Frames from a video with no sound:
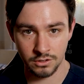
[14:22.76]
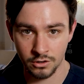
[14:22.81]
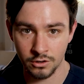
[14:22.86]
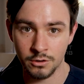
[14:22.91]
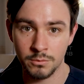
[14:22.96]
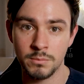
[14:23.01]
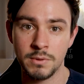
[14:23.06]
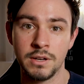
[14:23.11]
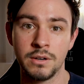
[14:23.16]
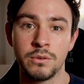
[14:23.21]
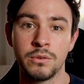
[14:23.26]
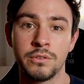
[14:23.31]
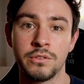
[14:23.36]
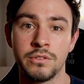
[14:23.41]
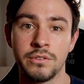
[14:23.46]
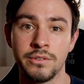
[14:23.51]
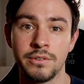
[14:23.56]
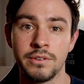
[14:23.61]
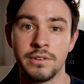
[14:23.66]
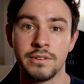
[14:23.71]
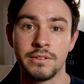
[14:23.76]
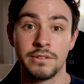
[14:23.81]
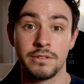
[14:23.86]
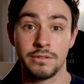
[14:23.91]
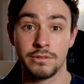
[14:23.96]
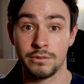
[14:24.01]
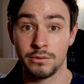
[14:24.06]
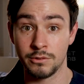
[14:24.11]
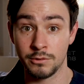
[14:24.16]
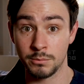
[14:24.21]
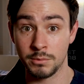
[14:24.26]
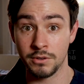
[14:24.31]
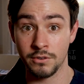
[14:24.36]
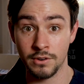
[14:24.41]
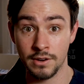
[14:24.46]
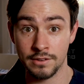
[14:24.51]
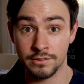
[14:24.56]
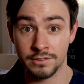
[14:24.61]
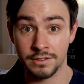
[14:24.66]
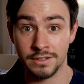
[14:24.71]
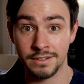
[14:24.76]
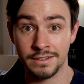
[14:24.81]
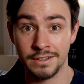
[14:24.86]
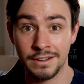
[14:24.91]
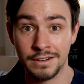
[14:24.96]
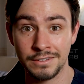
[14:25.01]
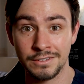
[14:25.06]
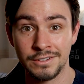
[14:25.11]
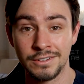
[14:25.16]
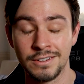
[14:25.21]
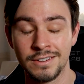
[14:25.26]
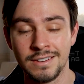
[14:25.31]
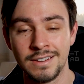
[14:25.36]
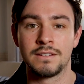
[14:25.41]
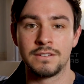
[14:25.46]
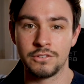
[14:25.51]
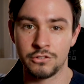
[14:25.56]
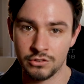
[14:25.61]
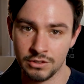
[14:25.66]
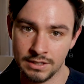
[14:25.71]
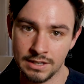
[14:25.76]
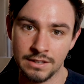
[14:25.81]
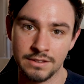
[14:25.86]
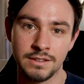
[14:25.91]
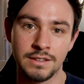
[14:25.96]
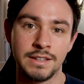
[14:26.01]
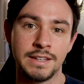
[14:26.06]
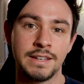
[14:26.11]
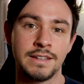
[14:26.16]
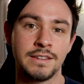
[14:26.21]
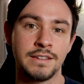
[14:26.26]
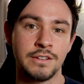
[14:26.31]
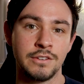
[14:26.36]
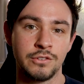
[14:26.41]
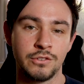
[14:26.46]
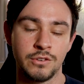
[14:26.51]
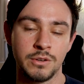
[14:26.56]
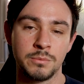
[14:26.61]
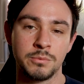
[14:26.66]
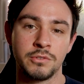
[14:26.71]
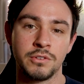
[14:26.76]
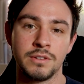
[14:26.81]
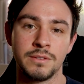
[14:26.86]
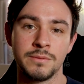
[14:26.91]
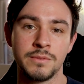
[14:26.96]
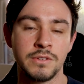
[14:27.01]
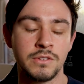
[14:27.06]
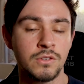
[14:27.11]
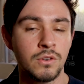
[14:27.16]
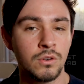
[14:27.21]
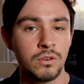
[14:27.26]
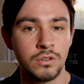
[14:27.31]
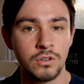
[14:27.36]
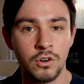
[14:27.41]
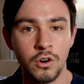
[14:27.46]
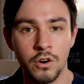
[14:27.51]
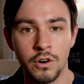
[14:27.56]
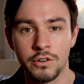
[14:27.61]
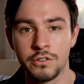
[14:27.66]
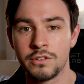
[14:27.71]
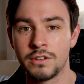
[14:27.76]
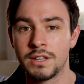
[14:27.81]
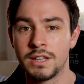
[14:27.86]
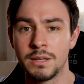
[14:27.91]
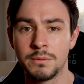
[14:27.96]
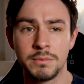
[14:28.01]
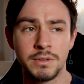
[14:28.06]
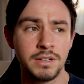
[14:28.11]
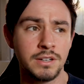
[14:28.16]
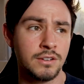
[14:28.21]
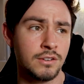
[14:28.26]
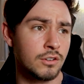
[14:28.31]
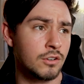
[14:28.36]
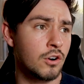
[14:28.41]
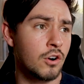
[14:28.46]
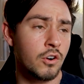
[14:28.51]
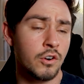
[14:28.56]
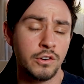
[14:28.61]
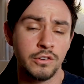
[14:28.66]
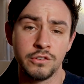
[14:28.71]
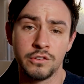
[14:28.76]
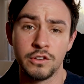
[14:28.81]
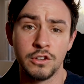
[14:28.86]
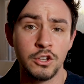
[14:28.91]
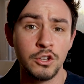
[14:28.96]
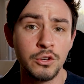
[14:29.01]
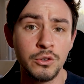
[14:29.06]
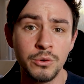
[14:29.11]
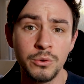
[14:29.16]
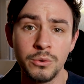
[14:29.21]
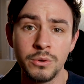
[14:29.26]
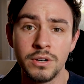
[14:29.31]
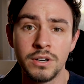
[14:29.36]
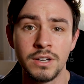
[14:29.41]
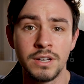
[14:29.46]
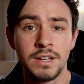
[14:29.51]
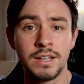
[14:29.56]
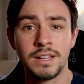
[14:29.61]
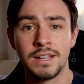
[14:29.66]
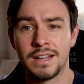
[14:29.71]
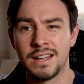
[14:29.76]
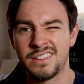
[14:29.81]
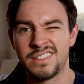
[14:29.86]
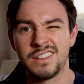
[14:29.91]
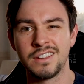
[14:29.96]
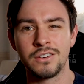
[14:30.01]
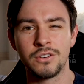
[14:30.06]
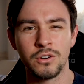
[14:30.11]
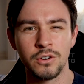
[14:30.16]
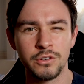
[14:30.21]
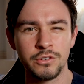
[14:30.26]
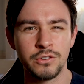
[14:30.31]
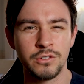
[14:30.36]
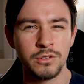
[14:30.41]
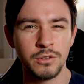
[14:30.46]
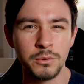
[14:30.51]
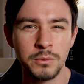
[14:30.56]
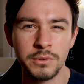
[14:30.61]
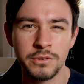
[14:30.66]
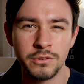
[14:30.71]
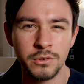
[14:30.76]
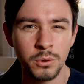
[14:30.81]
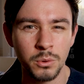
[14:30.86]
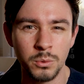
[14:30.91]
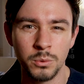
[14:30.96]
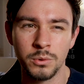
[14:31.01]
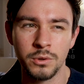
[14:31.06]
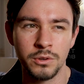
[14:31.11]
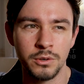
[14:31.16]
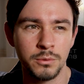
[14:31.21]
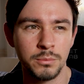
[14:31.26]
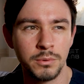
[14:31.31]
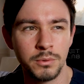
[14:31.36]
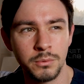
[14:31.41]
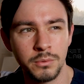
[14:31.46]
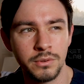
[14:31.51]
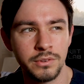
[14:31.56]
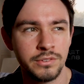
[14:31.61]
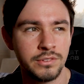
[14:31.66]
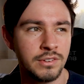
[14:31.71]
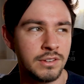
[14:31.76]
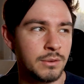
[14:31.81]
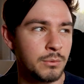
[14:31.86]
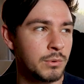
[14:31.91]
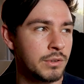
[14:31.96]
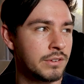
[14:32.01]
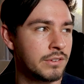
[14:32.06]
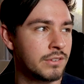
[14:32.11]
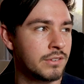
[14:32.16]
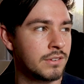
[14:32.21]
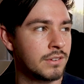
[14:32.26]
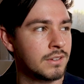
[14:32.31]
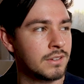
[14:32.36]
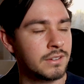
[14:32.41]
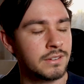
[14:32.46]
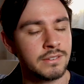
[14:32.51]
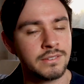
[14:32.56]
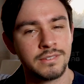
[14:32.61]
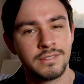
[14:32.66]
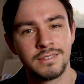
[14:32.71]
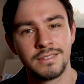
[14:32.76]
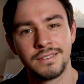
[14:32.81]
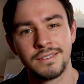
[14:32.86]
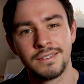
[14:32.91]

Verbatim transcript: current medical students, soon to be resident doctor, check out the link in the description. It's called CARS Unlimited or CARS U. I think CARS U is cooler, but we'll see what sticks.